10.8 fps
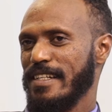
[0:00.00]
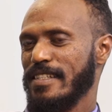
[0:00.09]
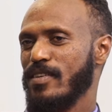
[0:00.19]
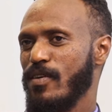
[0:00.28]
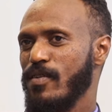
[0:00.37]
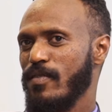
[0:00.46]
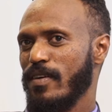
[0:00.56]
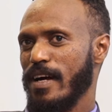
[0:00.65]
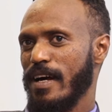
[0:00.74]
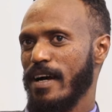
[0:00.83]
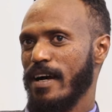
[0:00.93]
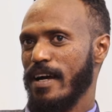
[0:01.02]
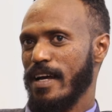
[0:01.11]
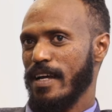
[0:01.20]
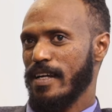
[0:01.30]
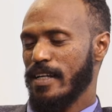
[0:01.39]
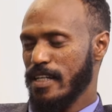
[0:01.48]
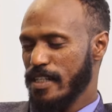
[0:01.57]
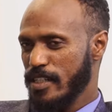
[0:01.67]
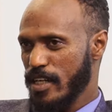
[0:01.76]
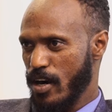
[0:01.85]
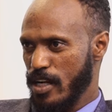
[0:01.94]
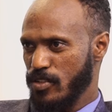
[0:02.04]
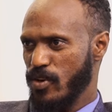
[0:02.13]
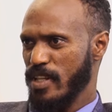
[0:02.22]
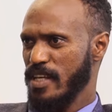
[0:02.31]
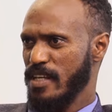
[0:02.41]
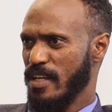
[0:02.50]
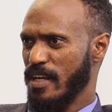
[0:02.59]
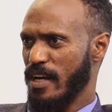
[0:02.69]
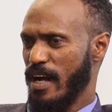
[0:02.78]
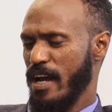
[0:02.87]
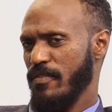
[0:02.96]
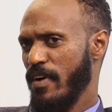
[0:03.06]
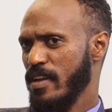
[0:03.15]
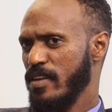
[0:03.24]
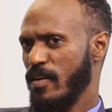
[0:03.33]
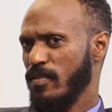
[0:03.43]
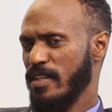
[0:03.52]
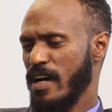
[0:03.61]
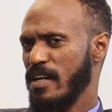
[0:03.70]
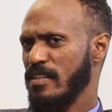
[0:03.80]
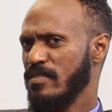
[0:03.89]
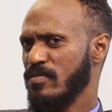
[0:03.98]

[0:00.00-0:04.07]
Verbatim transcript: So then gradually I find out that